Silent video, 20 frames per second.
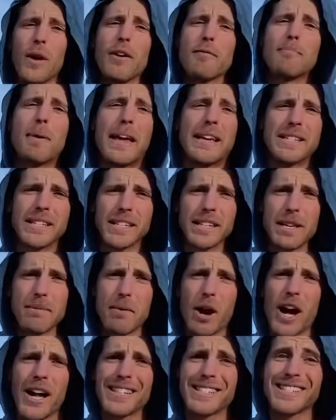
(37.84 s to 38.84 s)
We have basically
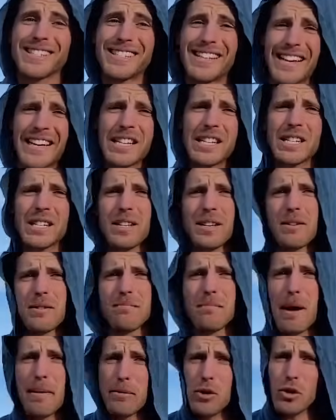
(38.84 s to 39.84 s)
bought six
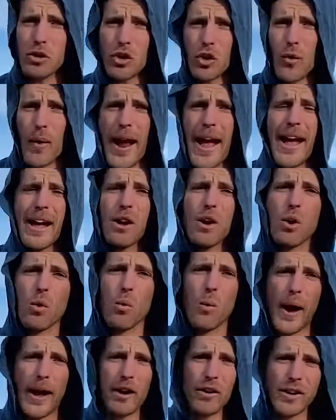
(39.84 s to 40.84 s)
Mammut Crag
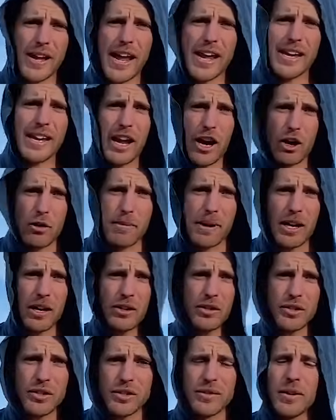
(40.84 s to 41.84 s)
Wiregate
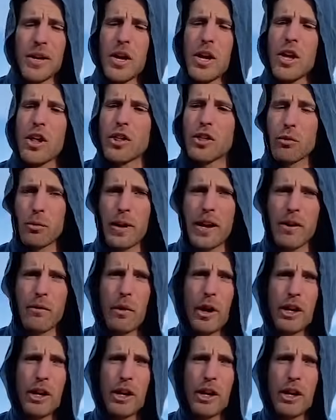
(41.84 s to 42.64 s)
carabiners, three of